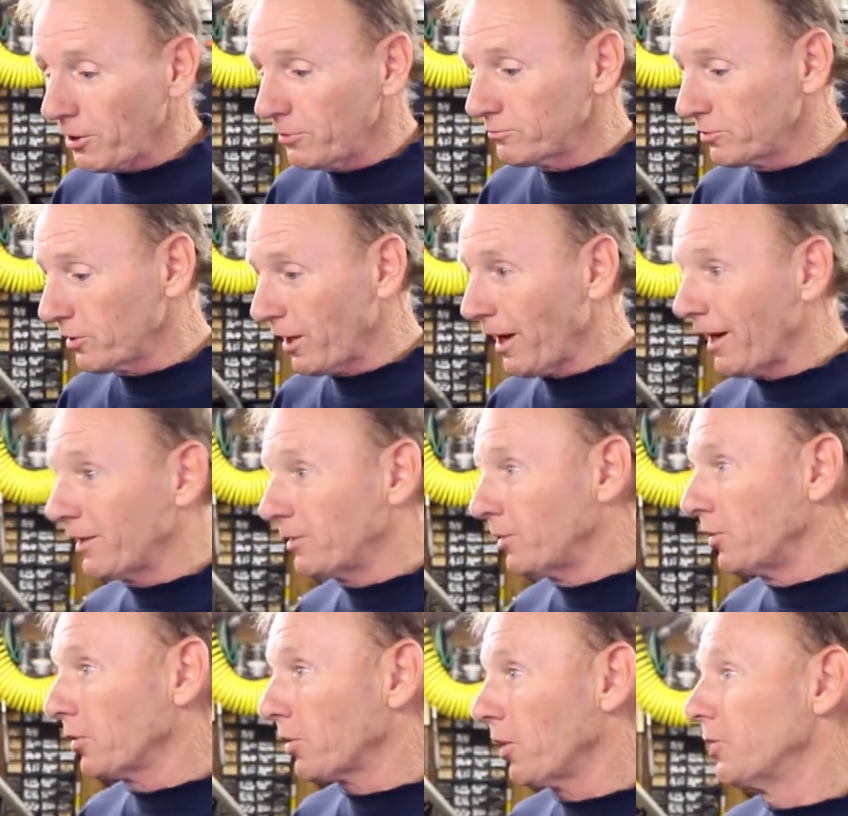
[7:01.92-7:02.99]
comes in handy
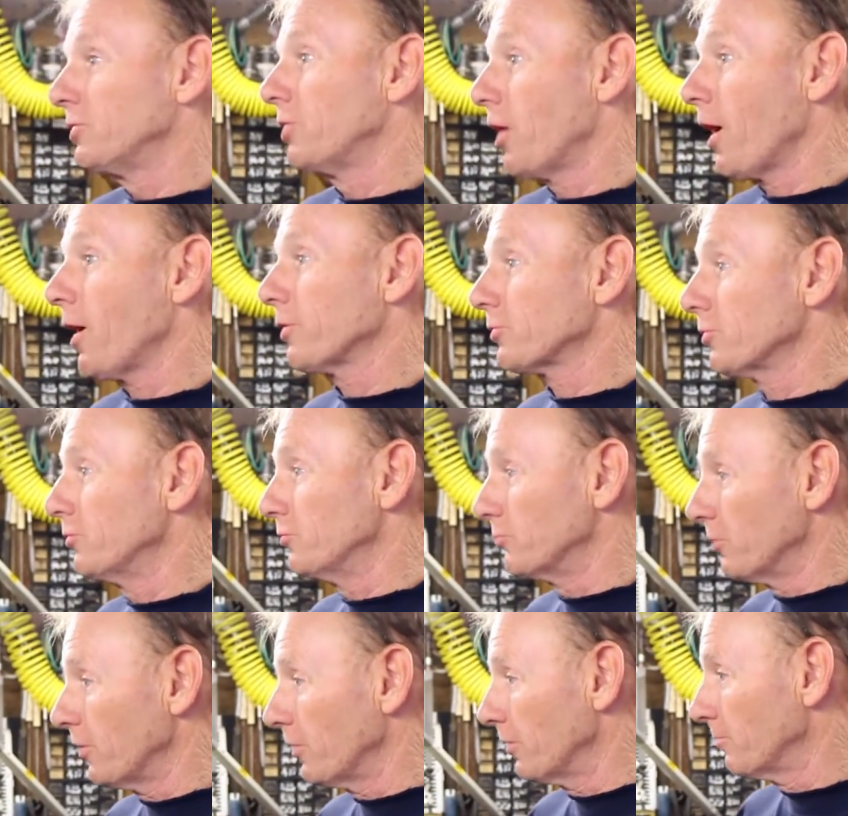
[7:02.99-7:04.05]
to clean your air
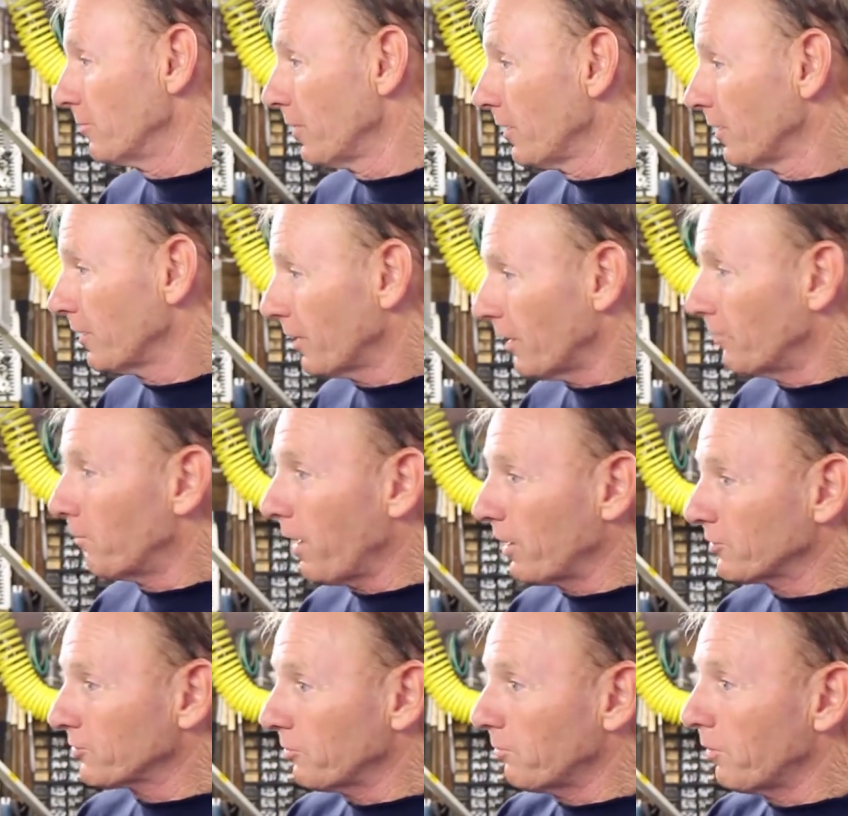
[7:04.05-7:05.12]
tubes up, and
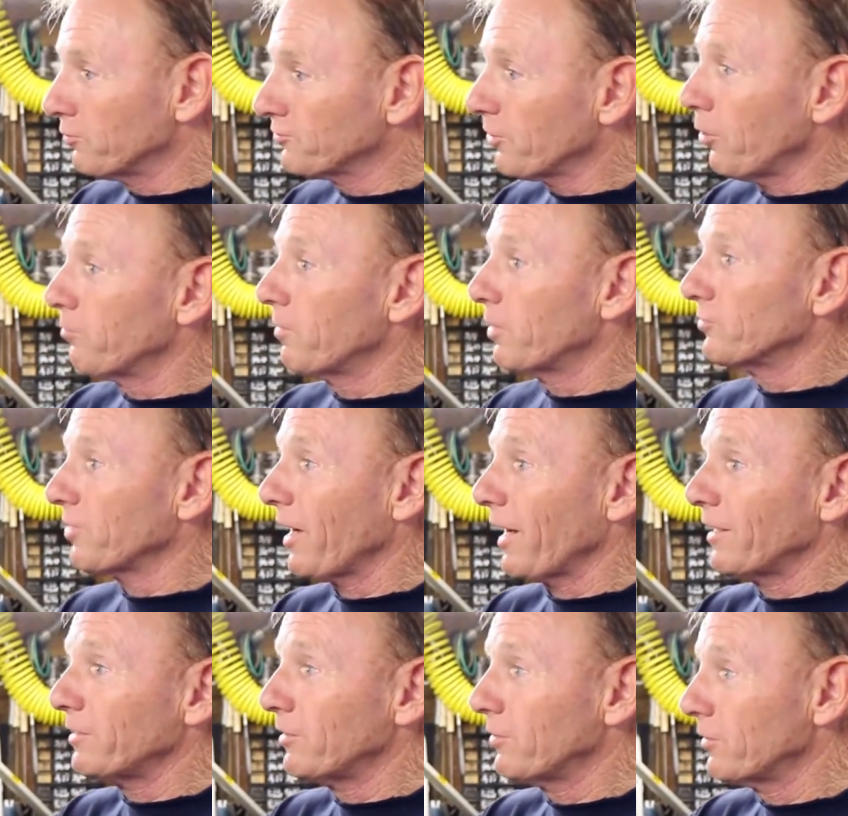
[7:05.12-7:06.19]
makes them so much
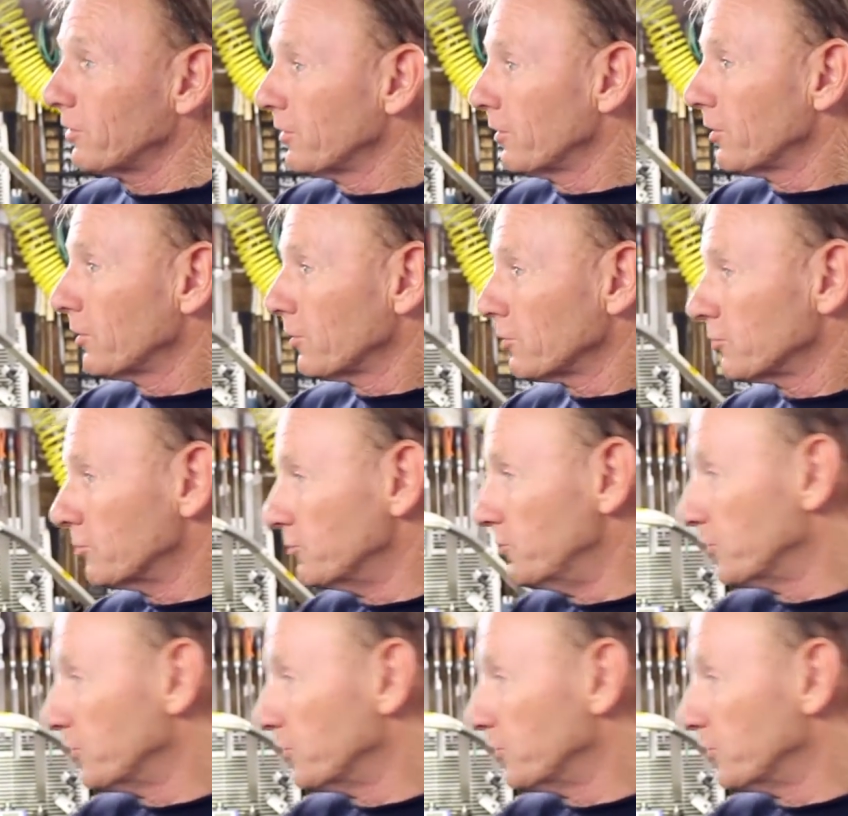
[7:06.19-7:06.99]
handier to